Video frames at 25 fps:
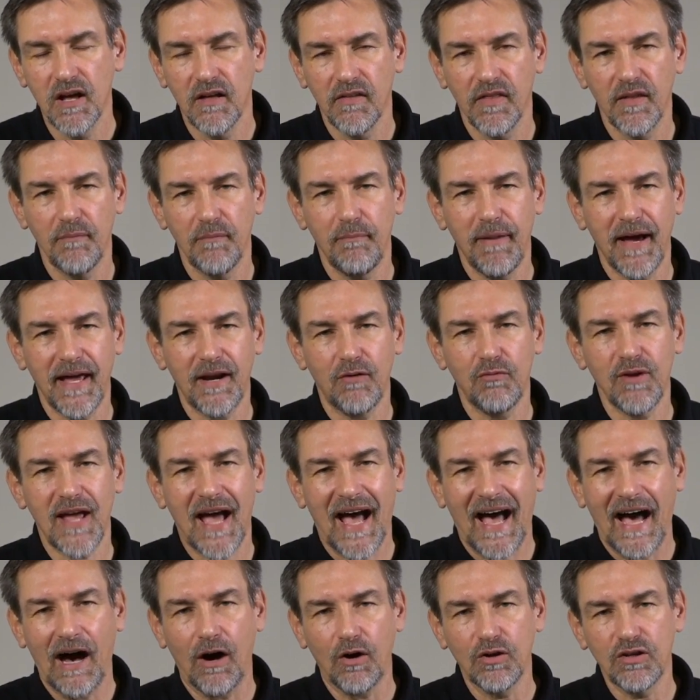the battery
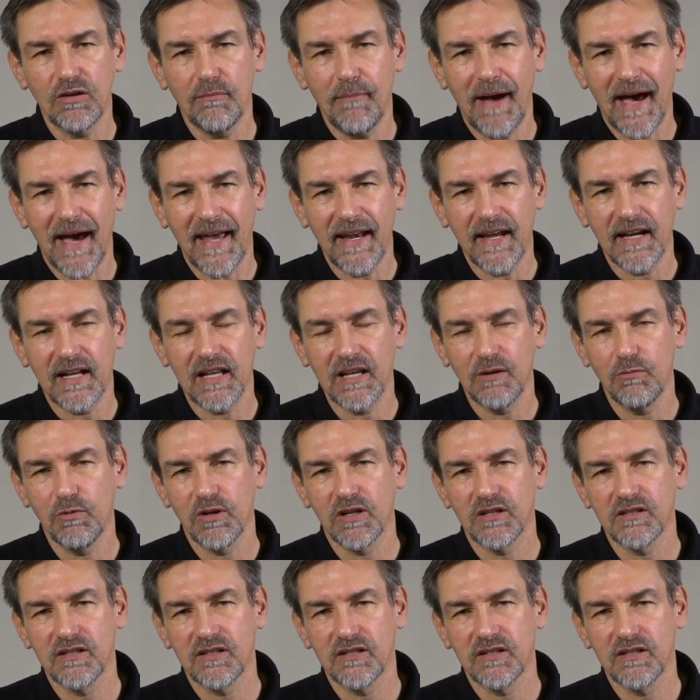automatically will